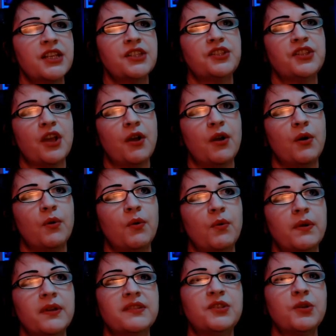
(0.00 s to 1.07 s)

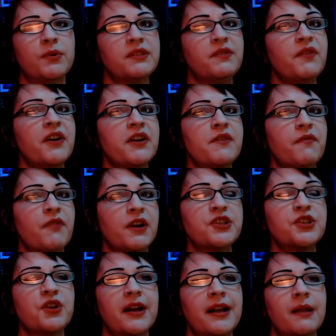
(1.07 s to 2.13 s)
So it's very
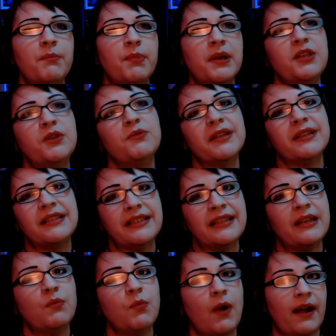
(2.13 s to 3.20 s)
frustrating, but you can
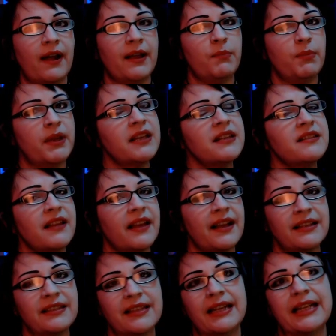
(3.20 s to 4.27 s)
see why, because like
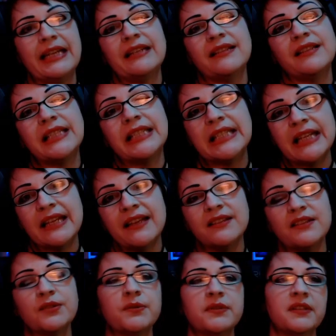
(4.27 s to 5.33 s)
I said, he doesn't see
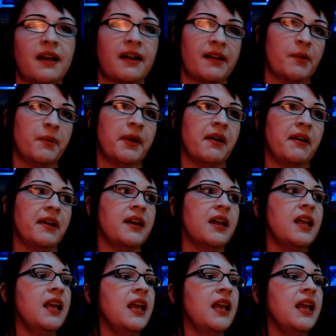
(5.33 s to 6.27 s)
it, so it's not going on.